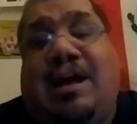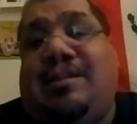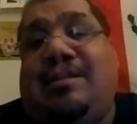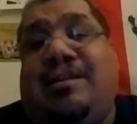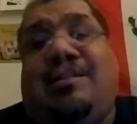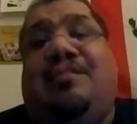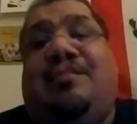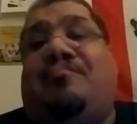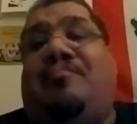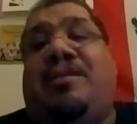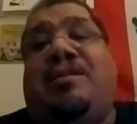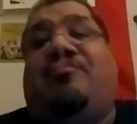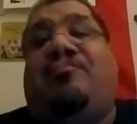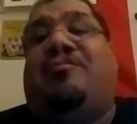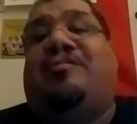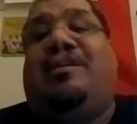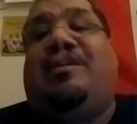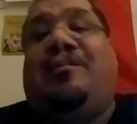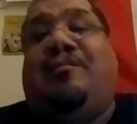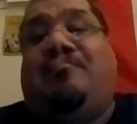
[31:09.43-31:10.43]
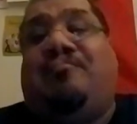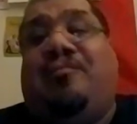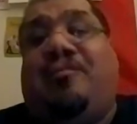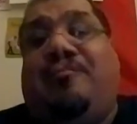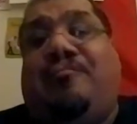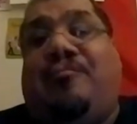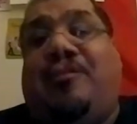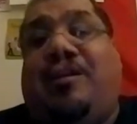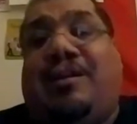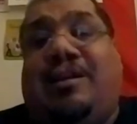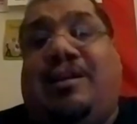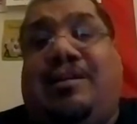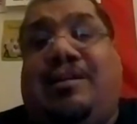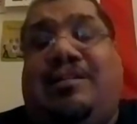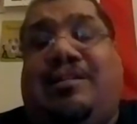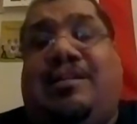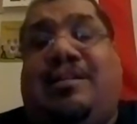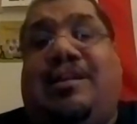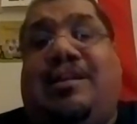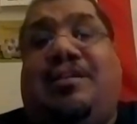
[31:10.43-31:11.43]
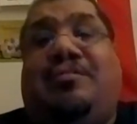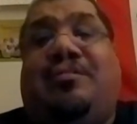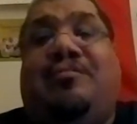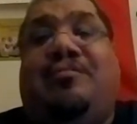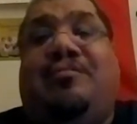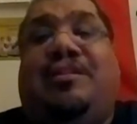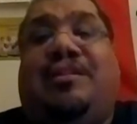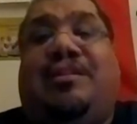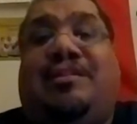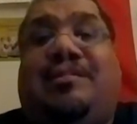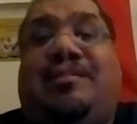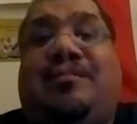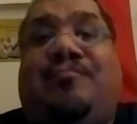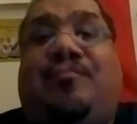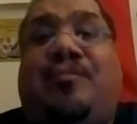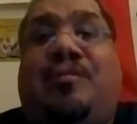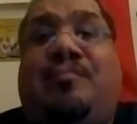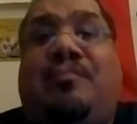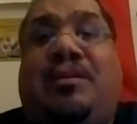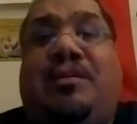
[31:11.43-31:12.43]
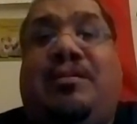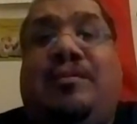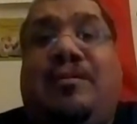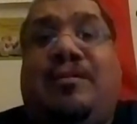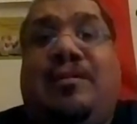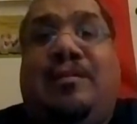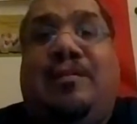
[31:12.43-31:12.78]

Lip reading: I need the people's help, bro, for I can continue doing this. You feel me?